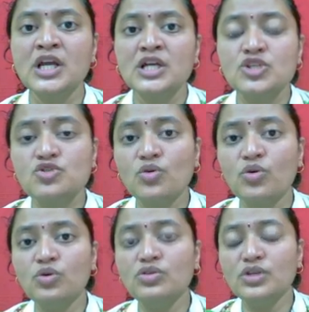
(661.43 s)

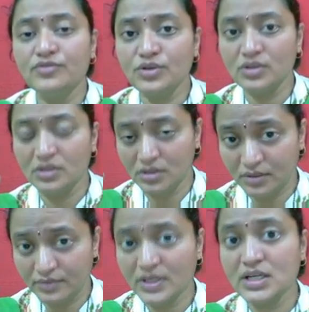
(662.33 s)
so if
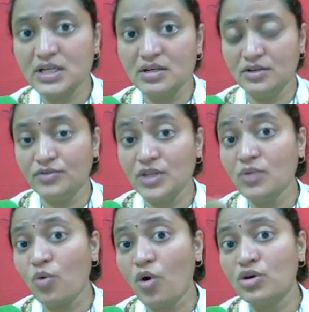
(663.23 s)
they
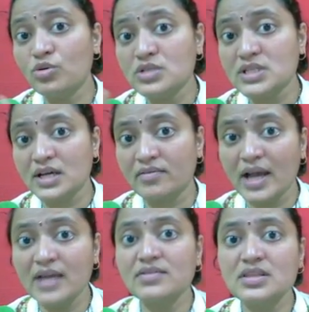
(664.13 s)
want to
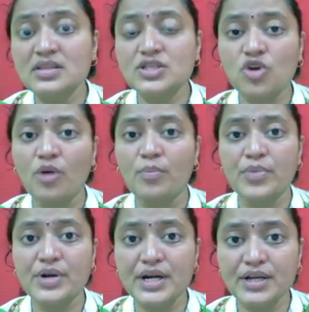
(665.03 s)
survive in this
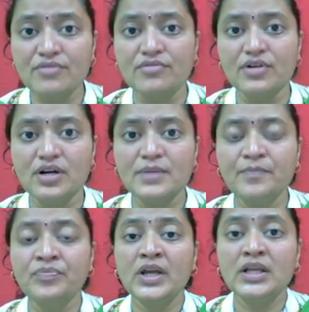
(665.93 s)
competitive world,
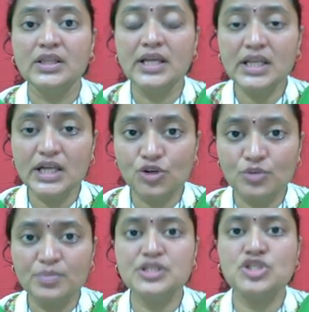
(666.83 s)
they need to
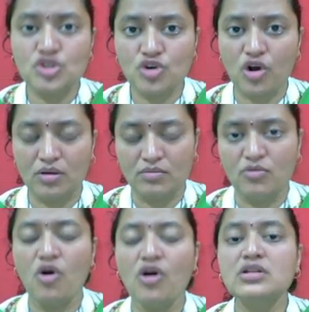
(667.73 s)
be strong,
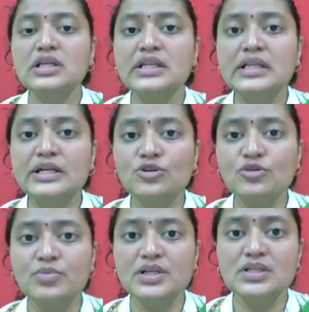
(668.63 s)
or they need to
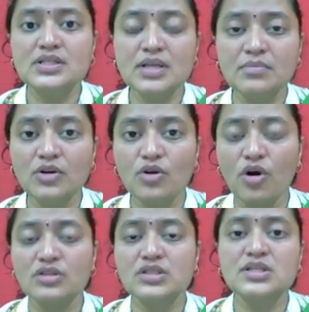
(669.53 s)

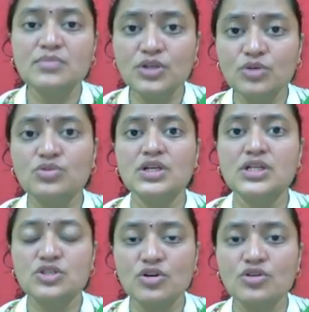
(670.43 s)
launch some new
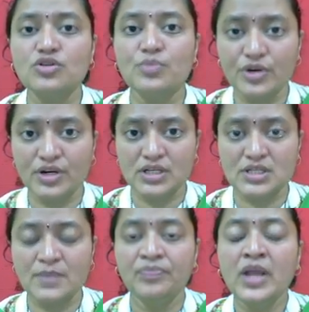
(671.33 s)
things or new
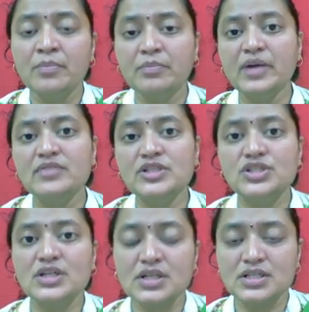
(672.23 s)
products by which
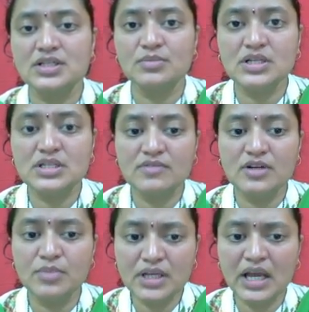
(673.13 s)
the customers will
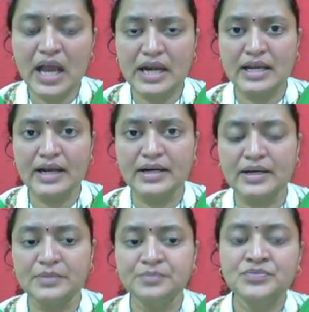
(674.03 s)
be
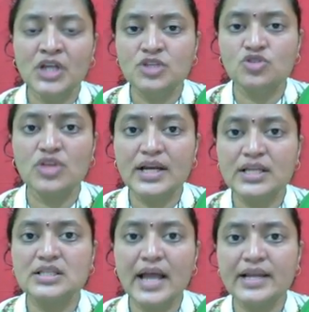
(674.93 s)
attracted. So
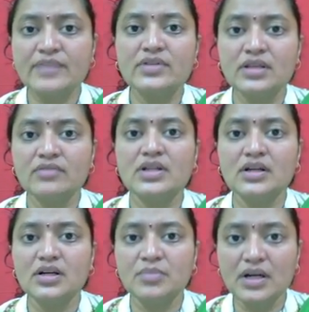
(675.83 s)
that everything will
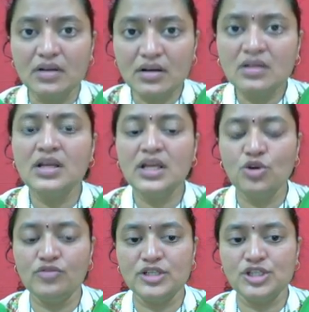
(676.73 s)
come under
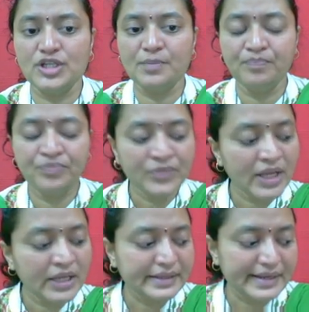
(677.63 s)
innovation.
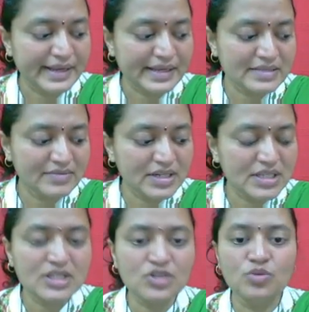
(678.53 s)
The next one
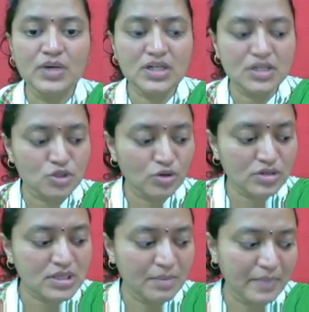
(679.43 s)
is human
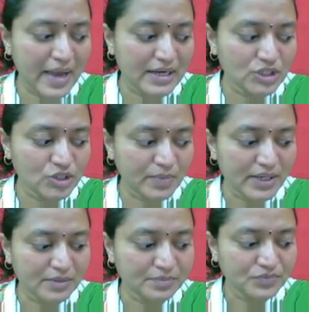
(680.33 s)
resource
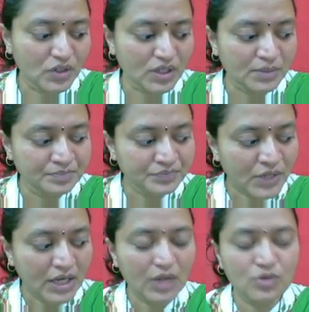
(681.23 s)
management. Okay,
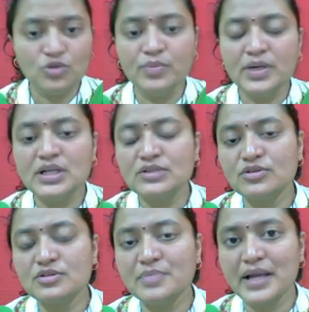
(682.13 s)
now human
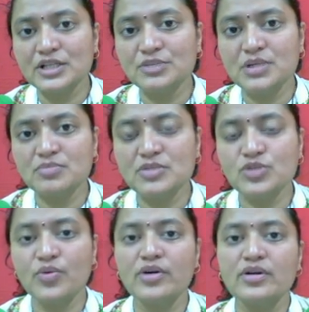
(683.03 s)
resource management means
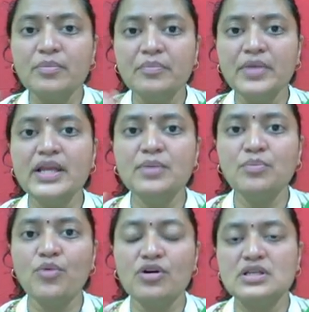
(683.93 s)
what? Main
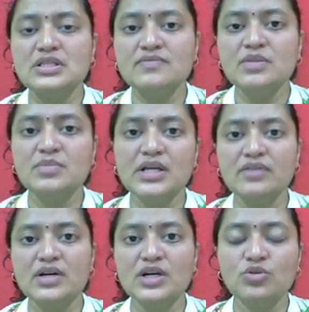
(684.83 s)
importance will be
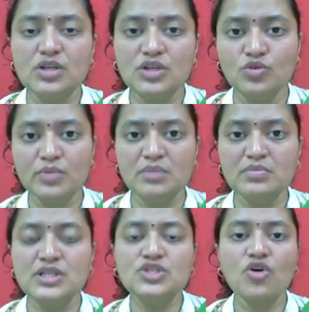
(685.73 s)
given to the human
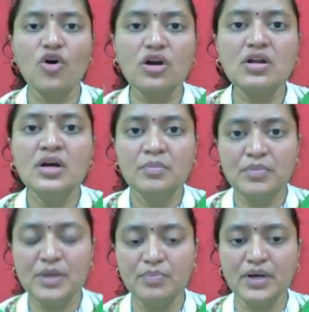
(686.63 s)
beings or
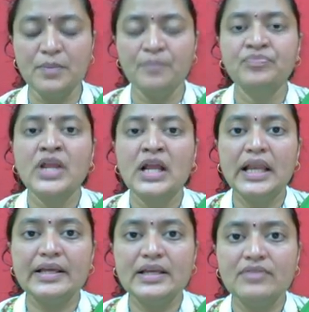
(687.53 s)
people, like